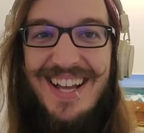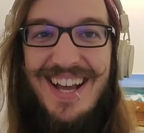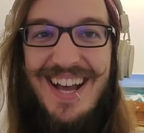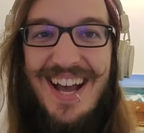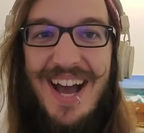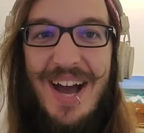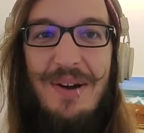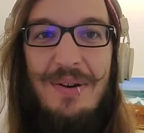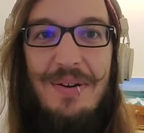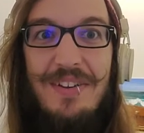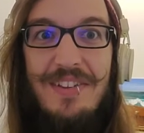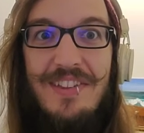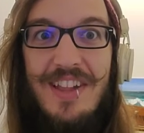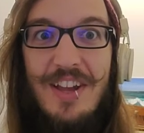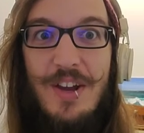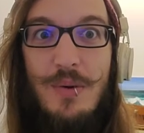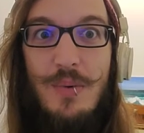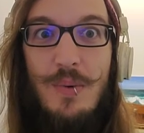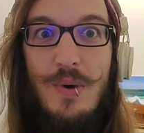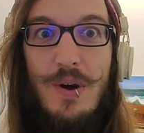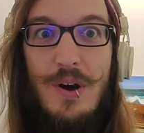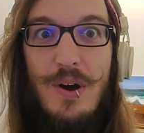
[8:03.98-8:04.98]
I was
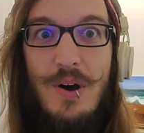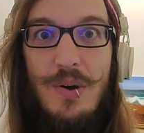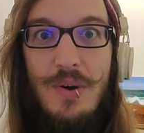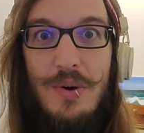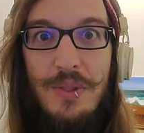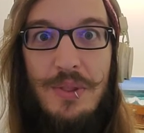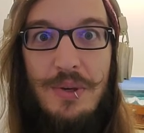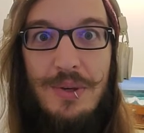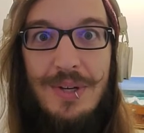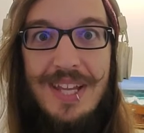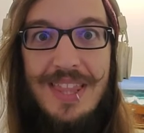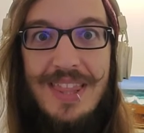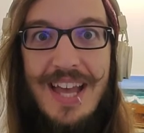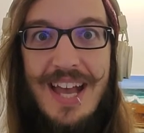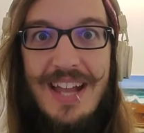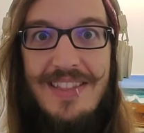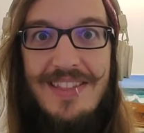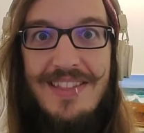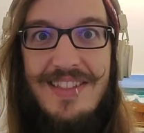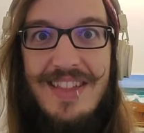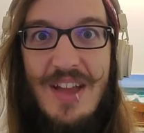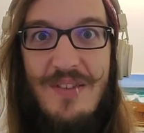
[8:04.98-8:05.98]
like, whoa, they're in
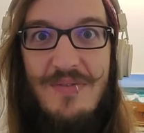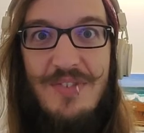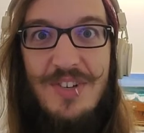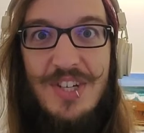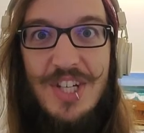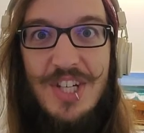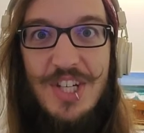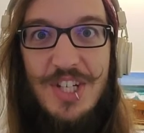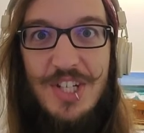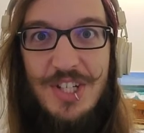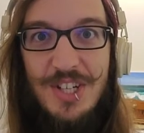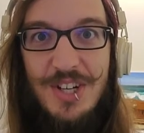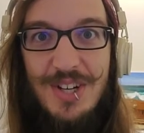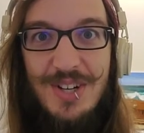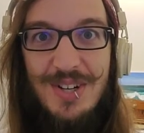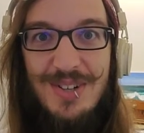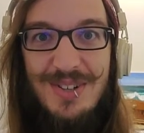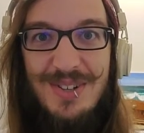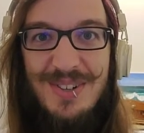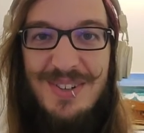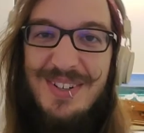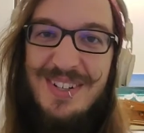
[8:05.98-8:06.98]
that 70s show?
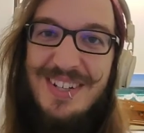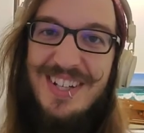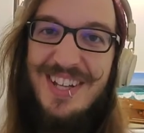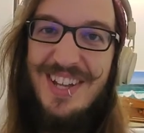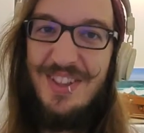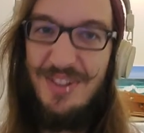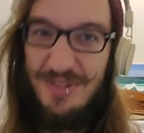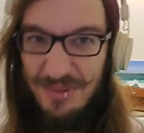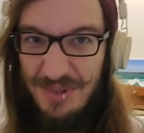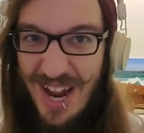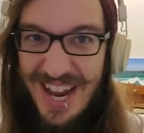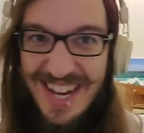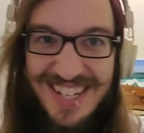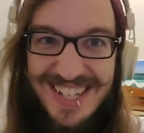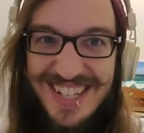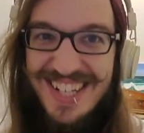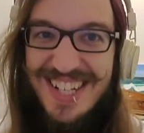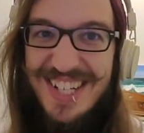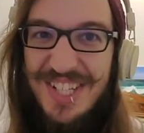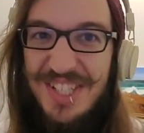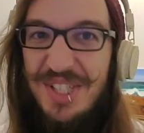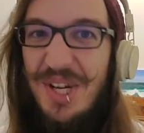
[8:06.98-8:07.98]
Is Red
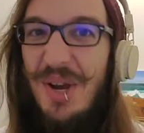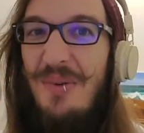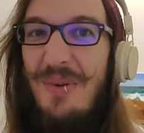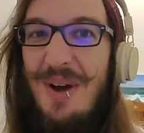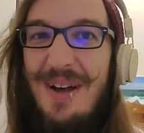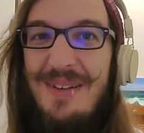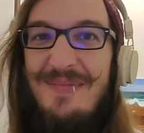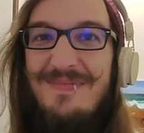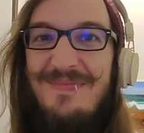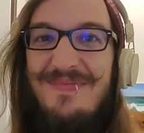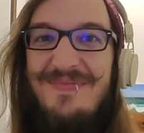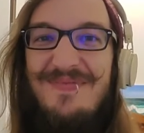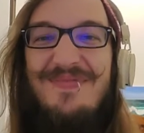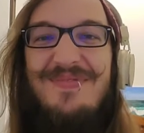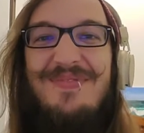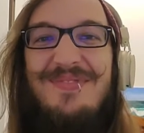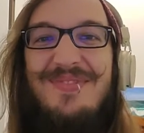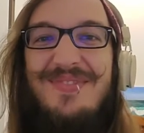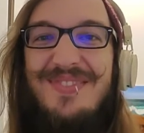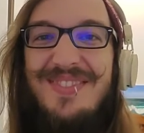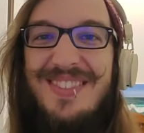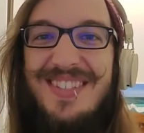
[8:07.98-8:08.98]
gonna show up?
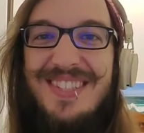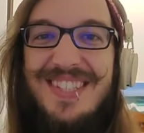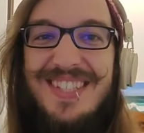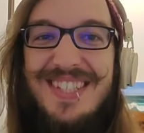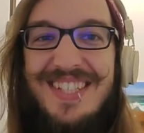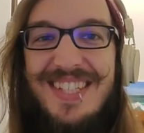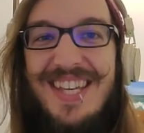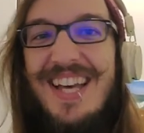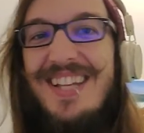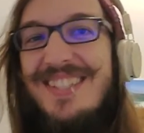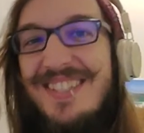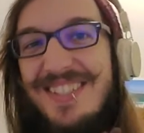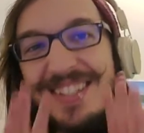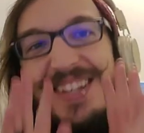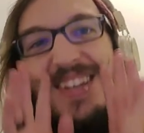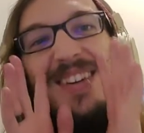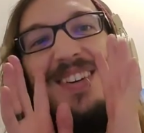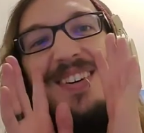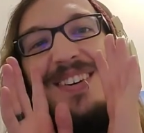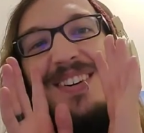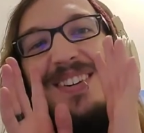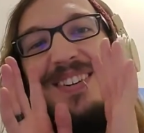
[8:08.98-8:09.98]

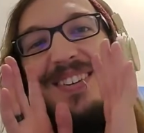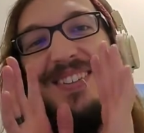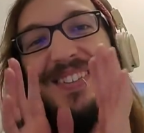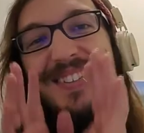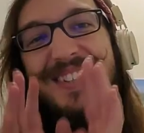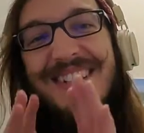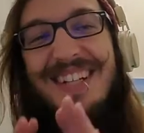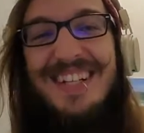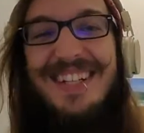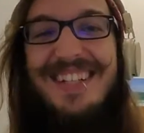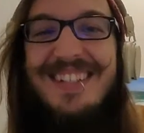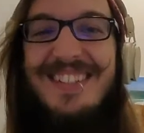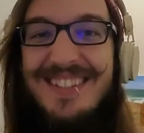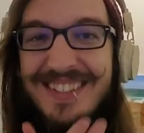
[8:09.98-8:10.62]
Kelso? Yeah.